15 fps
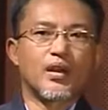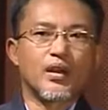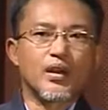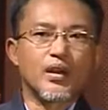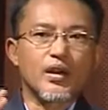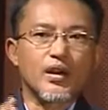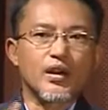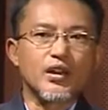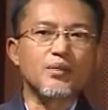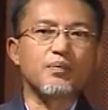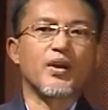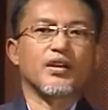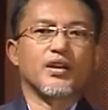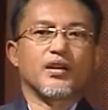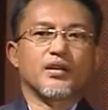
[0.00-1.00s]

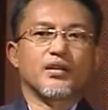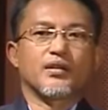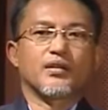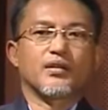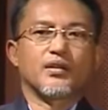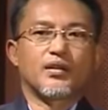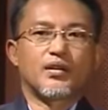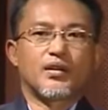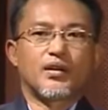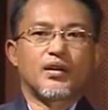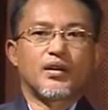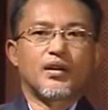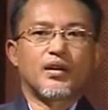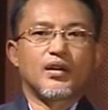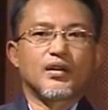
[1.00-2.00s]
Independent,
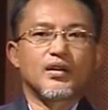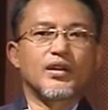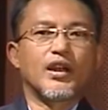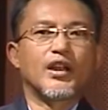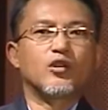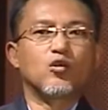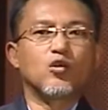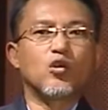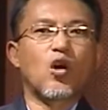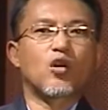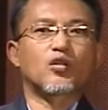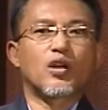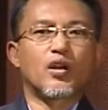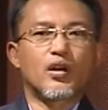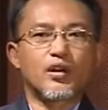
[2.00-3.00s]
they do not
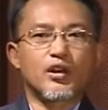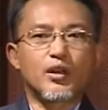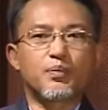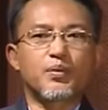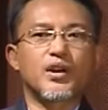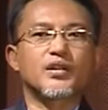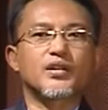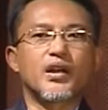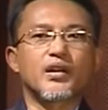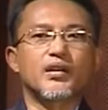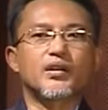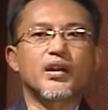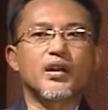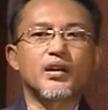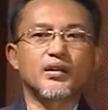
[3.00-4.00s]
represent
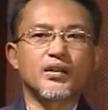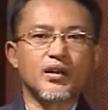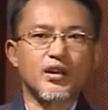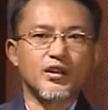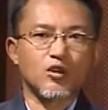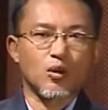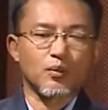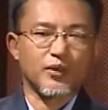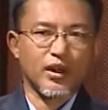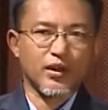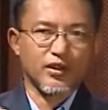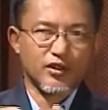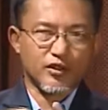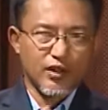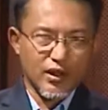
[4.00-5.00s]
the interests of their
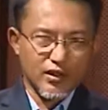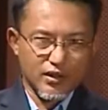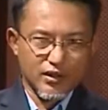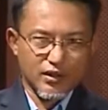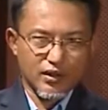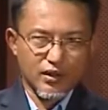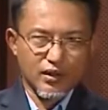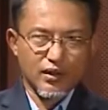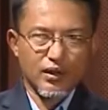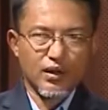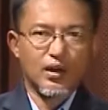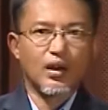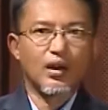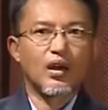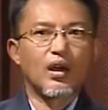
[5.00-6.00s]
states.
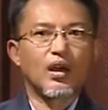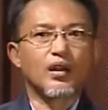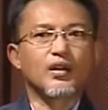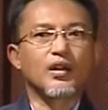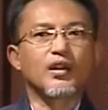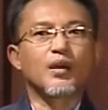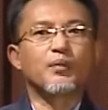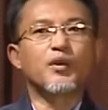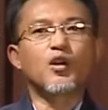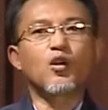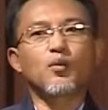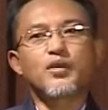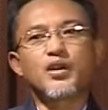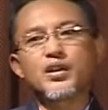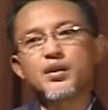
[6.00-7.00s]
The number
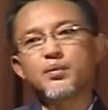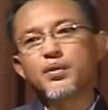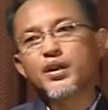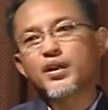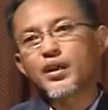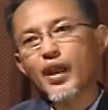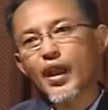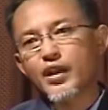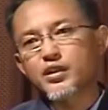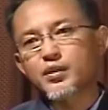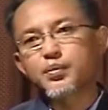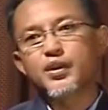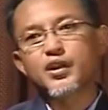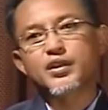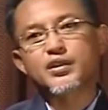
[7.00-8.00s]
of independent
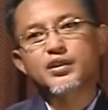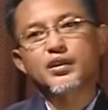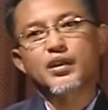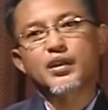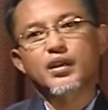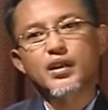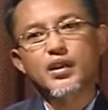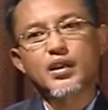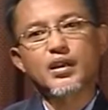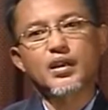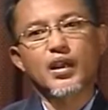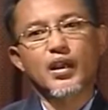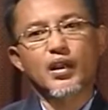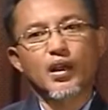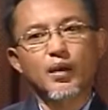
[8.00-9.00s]
experts in
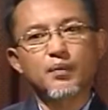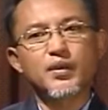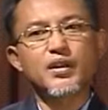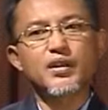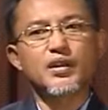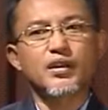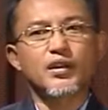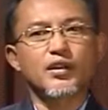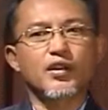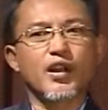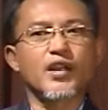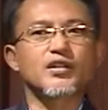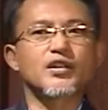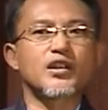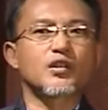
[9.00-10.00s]
a committee
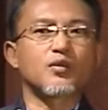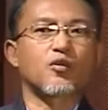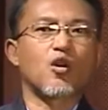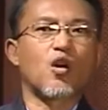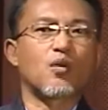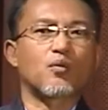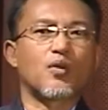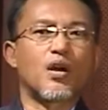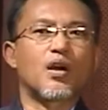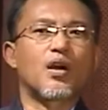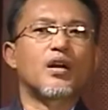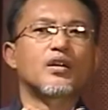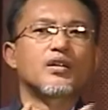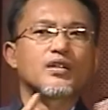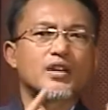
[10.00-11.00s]
ranges from
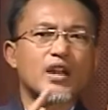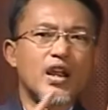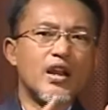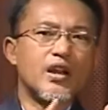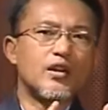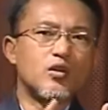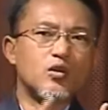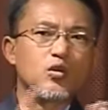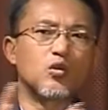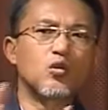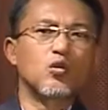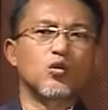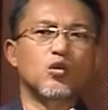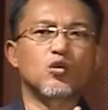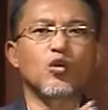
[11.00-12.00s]
10 to
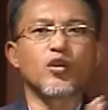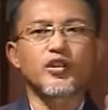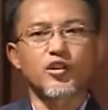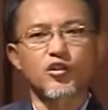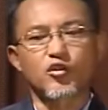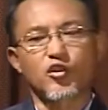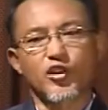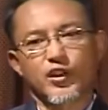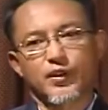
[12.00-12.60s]
23.